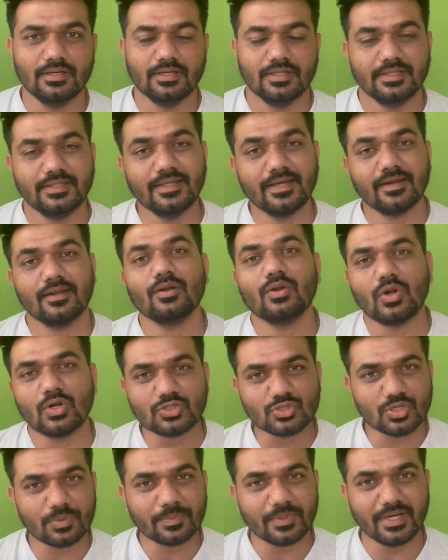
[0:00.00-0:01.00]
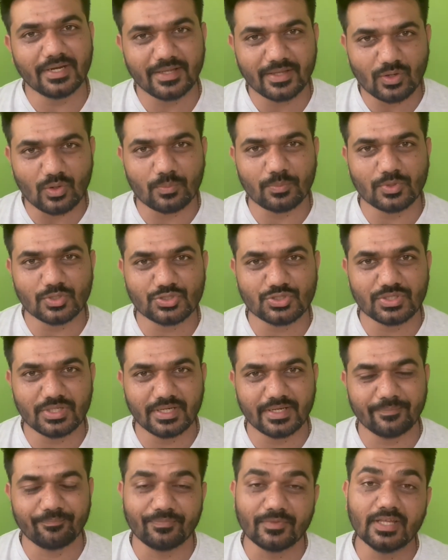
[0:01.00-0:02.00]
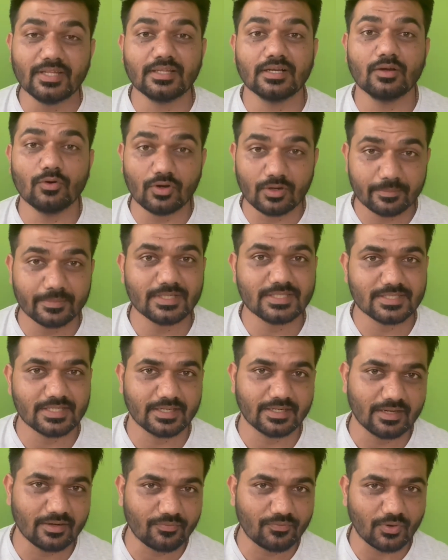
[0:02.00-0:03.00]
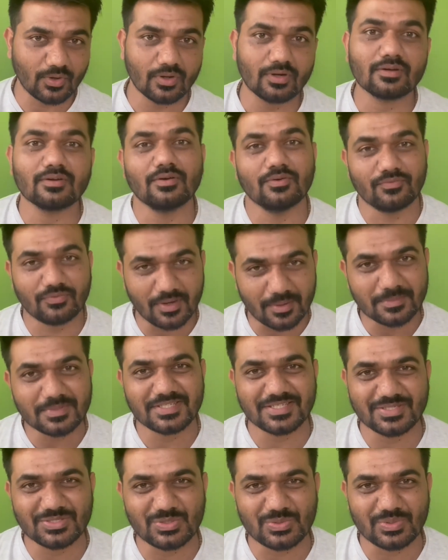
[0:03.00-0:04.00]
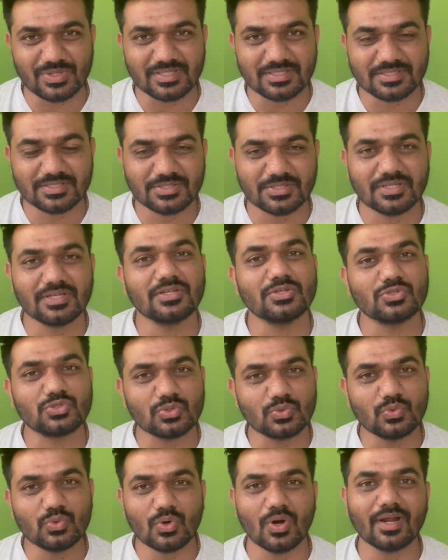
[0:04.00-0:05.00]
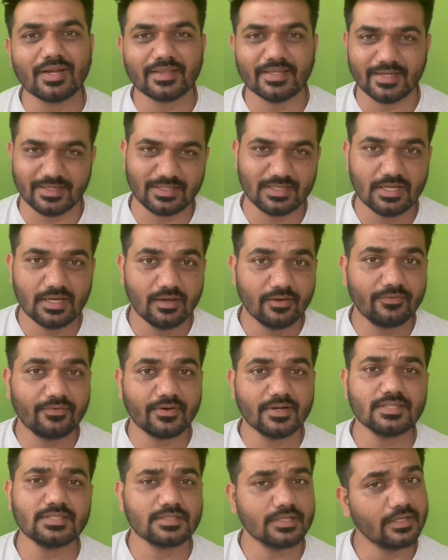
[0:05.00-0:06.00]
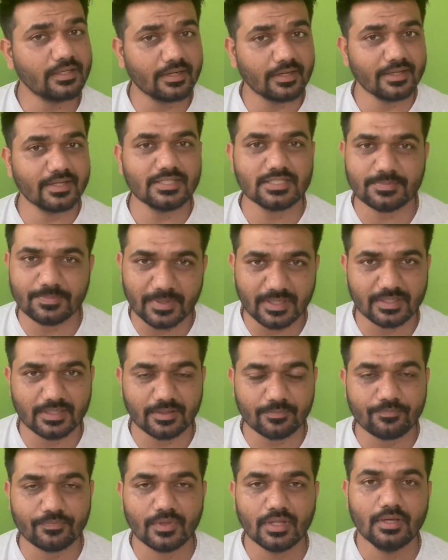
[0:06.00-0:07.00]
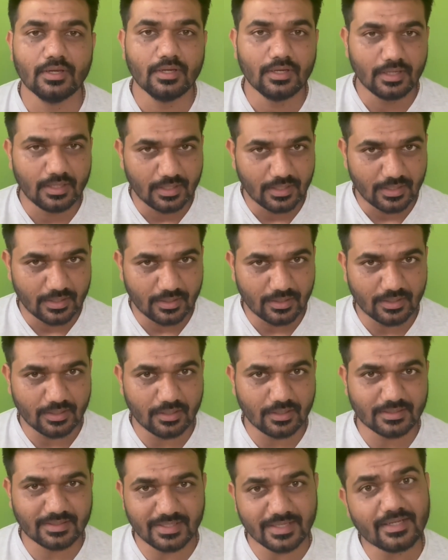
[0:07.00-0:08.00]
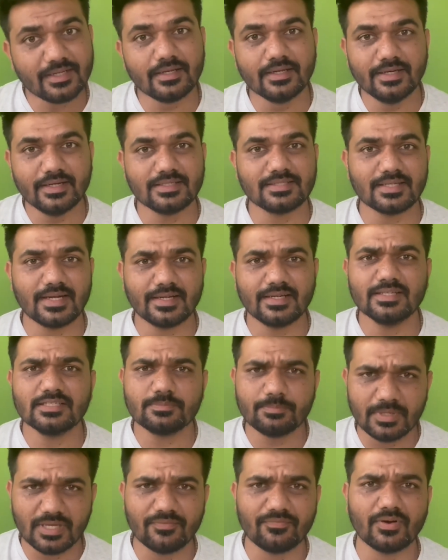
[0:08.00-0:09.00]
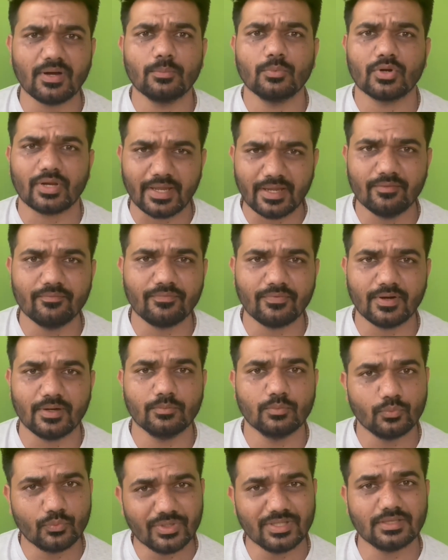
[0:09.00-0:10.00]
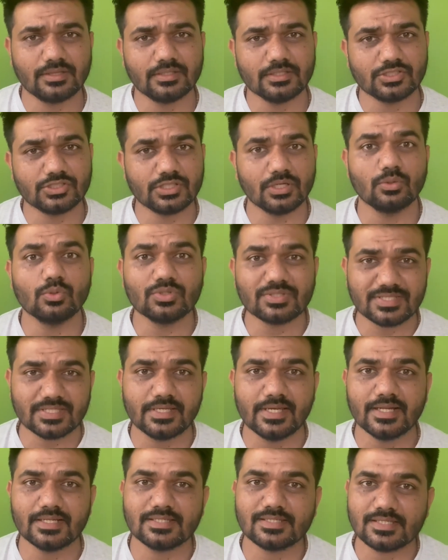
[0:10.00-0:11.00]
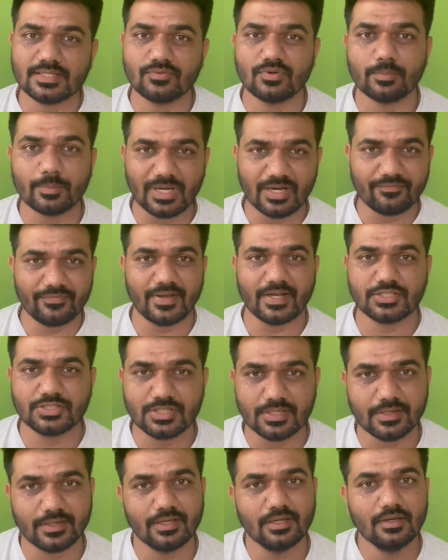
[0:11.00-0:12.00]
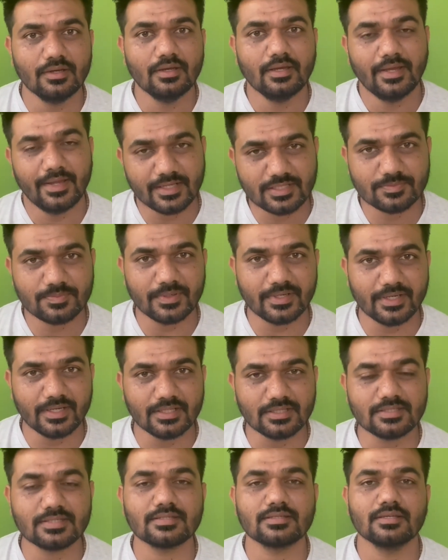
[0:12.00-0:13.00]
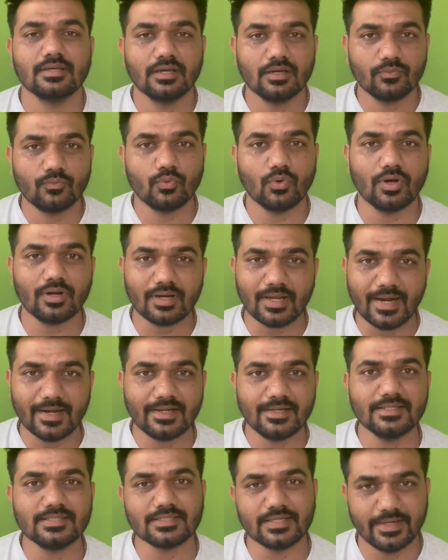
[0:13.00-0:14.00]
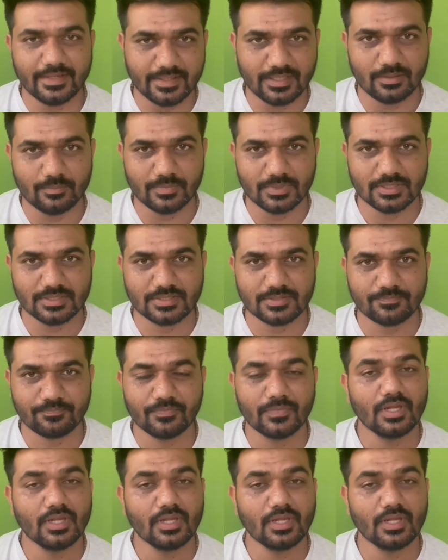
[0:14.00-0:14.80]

There are lots of career opportunity in the government sector for pharmacy students. So who are that? First, drug inspector. It needs at least B Pharm or M Pharm with Schedule C and C1 manufacturing experience for at least 18 months.